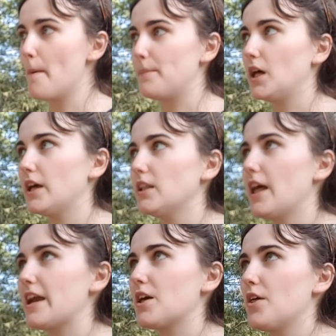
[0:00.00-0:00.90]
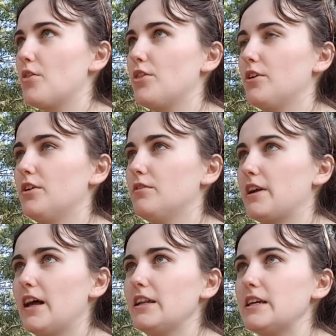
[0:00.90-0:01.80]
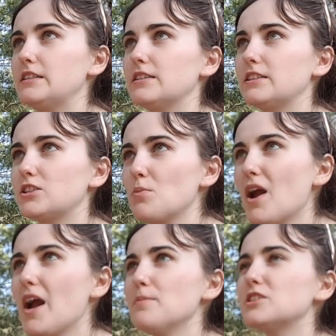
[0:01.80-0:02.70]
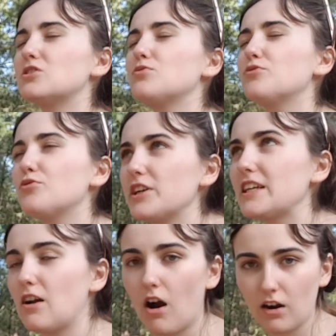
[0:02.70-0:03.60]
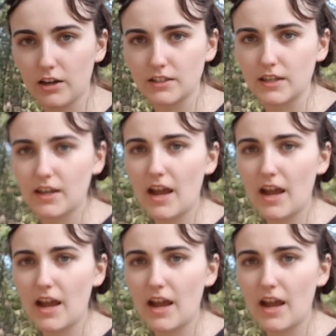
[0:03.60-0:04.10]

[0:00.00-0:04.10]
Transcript: But like the reality is like sometimes it's freaking hard,